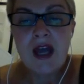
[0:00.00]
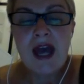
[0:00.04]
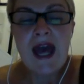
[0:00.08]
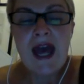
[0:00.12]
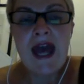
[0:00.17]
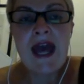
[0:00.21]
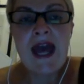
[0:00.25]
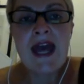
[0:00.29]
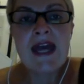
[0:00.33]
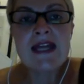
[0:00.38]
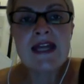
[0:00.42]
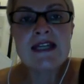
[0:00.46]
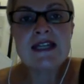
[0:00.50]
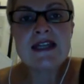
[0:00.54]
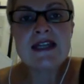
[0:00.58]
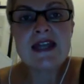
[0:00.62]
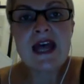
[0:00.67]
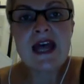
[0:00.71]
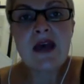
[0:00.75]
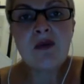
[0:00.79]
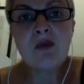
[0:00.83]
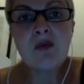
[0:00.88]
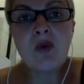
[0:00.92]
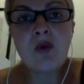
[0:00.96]
and
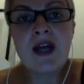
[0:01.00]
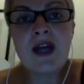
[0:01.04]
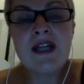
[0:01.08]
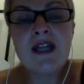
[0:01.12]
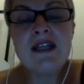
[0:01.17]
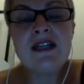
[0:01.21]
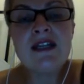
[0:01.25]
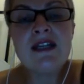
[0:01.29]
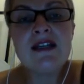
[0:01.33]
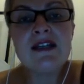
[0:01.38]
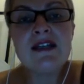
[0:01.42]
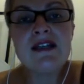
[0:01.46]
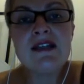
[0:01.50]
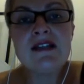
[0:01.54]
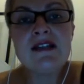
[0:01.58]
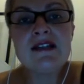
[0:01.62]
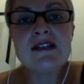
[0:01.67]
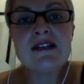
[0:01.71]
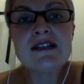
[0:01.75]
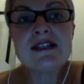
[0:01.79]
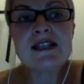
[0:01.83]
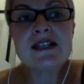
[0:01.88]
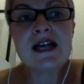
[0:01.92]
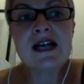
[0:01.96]
that one
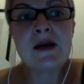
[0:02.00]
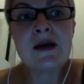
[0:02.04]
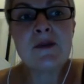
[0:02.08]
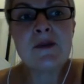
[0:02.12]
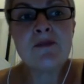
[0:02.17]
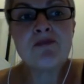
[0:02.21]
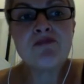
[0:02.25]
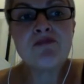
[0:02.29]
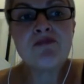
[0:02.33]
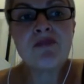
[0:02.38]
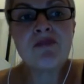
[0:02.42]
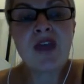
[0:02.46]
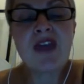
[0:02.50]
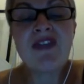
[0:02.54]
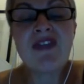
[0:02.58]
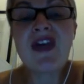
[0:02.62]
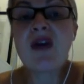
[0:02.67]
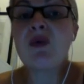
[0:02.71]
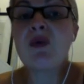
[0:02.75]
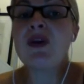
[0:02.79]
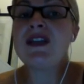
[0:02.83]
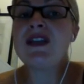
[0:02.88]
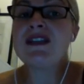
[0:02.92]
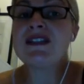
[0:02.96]
is
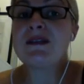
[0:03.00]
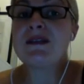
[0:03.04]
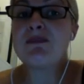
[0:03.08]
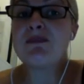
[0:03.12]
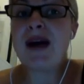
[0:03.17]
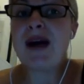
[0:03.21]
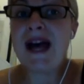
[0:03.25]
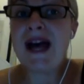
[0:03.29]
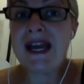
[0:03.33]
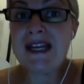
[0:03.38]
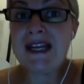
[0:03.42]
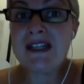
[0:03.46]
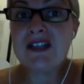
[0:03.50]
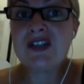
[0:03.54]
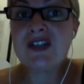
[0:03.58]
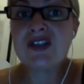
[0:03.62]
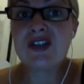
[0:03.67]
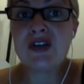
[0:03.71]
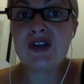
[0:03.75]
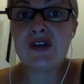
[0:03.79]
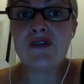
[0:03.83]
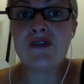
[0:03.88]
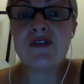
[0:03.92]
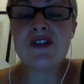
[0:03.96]
a paid
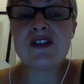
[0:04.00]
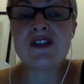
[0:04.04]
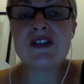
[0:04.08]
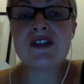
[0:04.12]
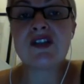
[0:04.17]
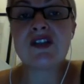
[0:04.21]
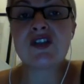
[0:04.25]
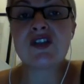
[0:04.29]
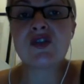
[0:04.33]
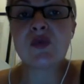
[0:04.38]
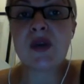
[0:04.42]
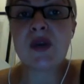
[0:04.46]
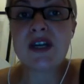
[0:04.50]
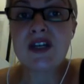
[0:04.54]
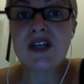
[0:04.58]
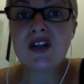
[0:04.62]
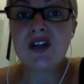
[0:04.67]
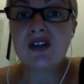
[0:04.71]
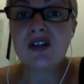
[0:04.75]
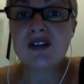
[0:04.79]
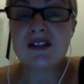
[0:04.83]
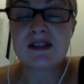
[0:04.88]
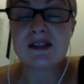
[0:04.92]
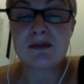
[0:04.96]
service. It's
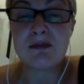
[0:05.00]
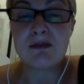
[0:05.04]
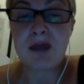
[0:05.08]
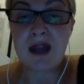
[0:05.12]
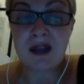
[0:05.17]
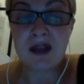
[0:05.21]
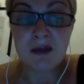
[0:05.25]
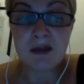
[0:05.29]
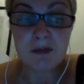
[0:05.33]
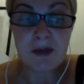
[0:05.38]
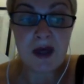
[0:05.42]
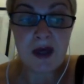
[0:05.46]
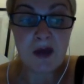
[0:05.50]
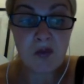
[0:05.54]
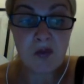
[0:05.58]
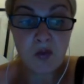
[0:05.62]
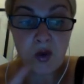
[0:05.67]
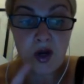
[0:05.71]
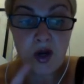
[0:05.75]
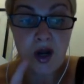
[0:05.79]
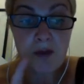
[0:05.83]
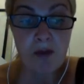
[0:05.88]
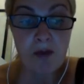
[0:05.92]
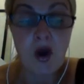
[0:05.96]
$20 a month, and
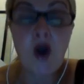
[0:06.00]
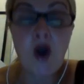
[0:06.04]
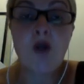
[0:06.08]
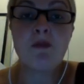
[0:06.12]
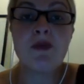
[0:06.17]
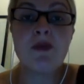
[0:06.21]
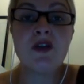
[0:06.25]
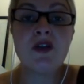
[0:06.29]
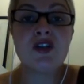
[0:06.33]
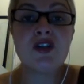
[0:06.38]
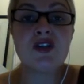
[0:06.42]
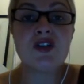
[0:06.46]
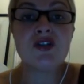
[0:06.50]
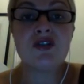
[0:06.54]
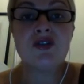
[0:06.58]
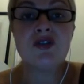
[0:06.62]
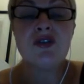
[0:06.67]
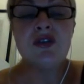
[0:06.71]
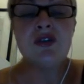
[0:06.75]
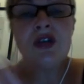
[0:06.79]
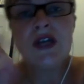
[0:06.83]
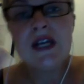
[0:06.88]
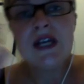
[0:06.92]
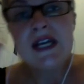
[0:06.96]
what I'm hoping to
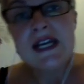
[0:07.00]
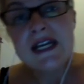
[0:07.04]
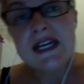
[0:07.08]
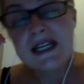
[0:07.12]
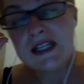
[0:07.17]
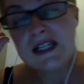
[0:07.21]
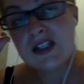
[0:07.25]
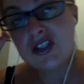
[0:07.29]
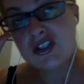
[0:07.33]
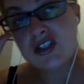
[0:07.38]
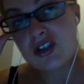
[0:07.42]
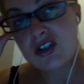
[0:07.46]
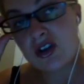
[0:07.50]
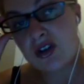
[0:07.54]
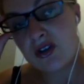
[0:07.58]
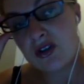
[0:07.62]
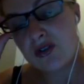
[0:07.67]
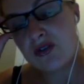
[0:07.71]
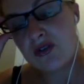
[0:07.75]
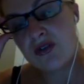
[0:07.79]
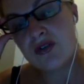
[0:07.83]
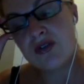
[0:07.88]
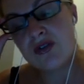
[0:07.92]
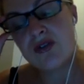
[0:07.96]
do is show
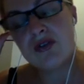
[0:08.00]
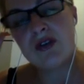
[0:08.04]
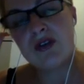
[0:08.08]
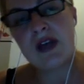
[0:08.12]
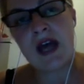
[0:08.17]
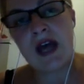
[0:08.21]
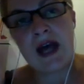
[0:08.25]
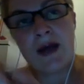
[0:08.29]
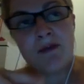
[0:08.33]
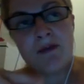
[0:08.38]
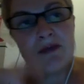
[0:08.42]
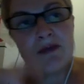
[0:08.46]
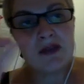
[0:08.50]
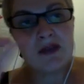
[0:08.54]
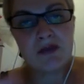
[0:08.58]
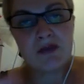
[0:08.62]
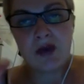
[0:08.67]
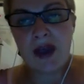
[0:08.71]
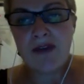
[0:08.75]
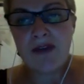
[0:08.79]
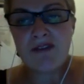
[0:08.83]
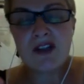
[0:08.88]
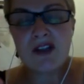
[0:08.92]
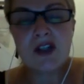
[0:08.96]
you, if we
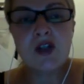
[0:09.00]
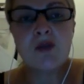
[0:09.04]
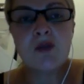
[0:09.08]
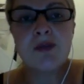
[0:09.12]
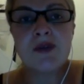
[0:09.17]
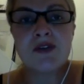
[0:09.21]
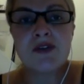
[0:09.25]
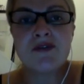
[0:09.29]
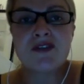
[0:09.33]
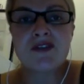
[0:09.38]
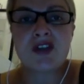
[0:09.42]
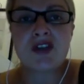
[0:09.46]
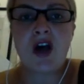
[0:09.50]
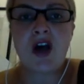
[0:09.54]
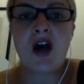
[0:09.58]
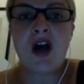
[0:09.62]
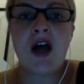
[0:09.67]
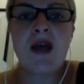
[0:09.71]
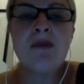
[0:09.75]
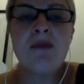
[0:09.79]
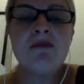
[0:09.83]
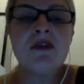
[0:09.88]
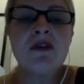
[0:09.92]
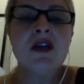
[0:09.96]
have a little bit of
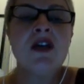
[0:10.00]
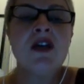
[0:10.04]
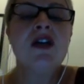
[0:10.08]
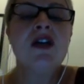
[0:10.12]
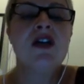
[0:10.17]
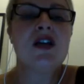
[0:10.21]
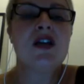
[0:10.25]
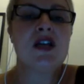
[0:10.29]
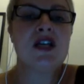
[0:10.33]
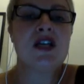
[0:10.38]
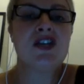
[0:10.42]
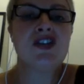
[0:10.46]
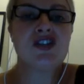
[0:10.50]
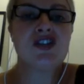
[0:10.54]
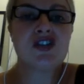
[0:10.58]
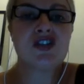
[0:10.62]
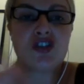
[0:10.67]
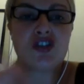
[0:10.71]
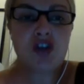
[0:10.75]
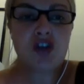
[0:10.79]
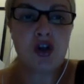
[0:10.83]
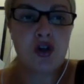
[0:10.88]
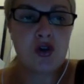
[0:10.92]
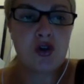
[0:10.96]
time, is
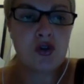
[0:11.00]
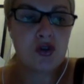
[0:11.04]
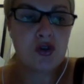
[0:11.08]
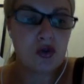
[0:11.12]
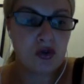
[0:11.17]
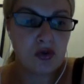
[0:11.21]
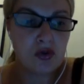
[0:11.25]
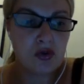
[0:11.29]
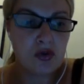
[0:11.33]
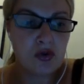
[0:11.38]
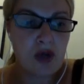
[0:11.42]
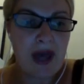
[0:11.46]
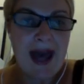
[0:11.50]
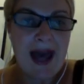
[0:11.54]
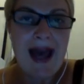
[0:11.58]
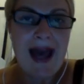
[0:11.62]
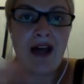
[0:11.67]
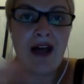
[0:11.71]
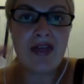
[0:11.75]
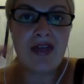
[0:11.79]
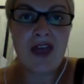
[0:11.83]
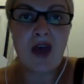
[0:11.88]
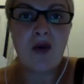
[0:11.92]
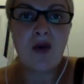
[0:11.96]
show you
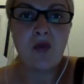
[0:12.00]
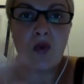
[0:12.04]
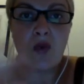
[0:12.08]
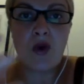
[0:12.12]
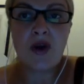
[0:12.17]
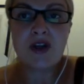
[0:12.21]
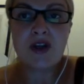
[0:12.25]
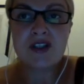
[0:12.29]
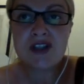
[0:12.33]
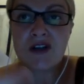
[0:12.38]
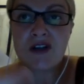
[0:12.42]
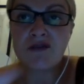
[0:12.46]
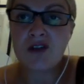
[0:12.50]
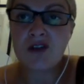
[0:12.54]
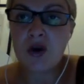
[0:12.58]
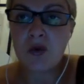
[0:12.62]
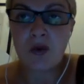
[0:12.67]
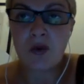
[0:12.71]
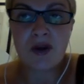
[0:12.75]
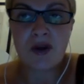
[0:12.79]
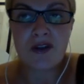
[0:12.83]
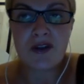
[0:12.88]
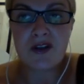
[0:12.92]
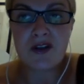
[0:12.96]
how that works. I've got
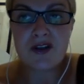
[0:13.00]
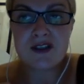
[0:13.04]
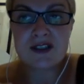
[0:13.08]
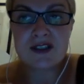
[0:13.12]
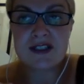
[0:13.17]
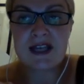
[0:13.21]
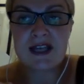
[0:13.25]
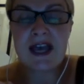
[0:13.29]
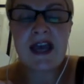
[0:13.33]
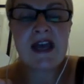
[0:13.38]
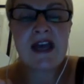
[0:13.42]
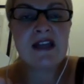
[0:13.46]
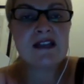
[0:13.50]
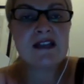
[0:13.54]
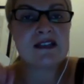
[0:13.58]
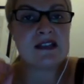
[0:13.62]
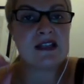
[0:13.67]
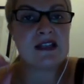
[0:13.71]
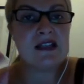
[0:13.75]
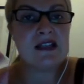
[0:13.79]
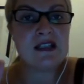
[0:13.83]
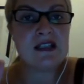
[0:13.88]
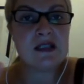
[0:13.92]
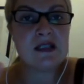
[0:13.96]
one of those accounts,
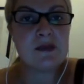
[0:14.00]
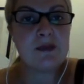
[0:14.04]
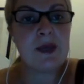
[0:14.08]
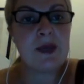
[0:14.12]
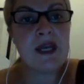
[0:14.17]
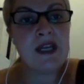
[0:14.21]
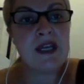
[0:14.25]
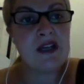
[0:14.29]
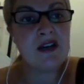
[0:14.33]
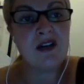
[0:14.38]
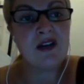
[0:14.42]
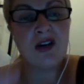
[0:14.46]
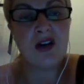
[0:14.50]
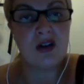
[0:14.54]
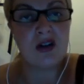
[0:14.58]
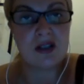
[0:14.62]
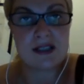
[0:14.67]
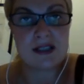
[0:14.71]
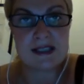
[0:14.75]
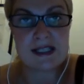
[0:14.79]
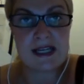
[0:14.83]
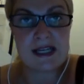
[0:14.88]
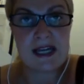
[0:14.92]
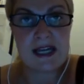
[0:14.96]
and it's been a
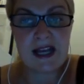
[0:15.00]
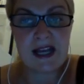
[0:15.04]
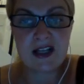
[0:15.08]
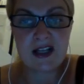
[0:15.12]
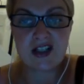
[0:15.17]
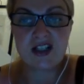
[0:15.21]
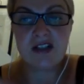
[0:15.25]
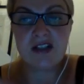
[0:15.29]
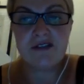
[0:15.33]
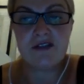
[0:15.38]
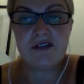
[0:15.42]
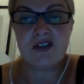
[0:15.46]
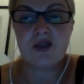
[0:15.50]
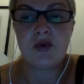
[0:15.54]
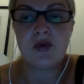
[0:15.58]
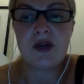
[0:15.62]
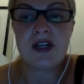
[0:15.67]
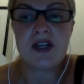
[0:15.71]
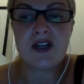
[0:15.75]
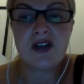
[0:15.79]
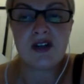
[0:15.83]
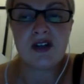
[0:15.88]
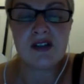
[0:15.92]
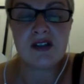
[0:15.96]
godsend actually. For
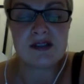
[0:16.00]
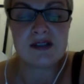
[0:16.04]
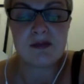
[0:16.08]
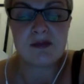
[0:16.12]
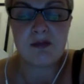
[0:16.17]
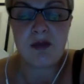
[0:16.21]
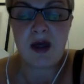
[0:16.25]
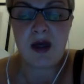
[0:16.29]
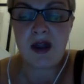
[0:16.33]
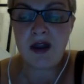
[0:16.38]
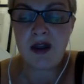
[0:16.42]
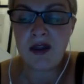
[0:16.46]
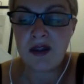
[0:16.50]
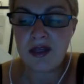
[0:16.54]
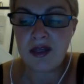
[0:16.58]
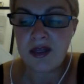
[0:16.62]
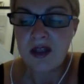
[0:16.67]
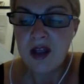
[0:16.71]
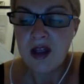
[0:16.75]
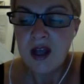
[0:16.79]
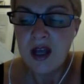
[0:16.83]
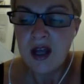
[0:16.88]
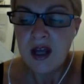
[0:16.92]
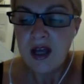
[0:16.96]
$20 a month,
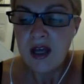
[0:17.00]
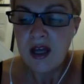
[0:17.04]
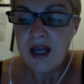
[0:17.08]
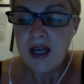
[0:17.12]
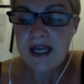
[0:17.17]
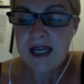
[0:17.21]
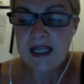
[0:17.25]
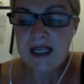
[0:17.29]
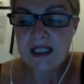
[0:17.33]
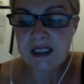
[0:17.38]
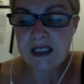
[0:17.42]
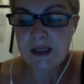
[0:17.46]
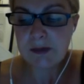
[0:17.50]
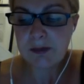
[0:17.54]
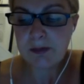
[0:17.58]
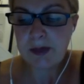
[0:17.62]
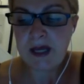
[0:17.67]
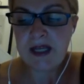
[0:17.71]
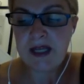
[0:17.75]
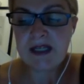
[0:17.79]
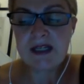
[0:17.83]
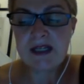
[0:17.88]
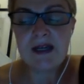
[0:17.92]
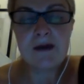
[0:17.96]
it's
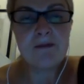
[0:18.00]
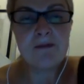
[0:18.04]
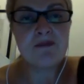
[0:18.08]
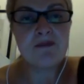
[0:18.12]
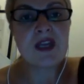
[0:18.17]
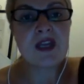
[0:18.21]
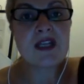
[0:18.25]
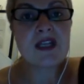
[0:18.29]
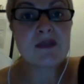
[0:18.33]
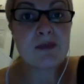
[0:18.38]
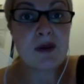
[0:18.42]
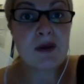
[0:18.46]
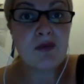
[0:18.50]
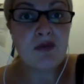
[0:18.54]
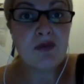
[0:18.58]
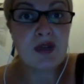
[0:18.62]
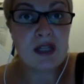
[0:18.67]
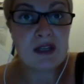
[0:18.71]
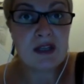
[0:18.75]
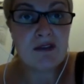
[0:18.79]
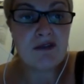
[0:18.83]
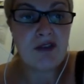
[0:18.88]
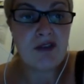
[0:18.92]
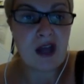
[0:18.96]
been
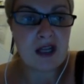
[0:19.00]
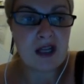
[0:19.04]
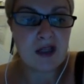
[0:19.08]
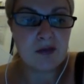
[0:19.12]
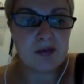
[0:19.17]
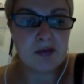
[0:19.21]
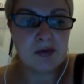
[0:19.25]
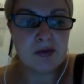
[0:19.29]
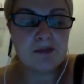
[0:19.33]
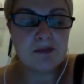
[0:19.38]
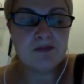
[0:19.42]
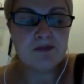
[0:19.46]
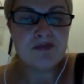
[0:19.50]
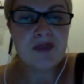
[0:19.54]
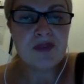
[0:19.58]
really valuable.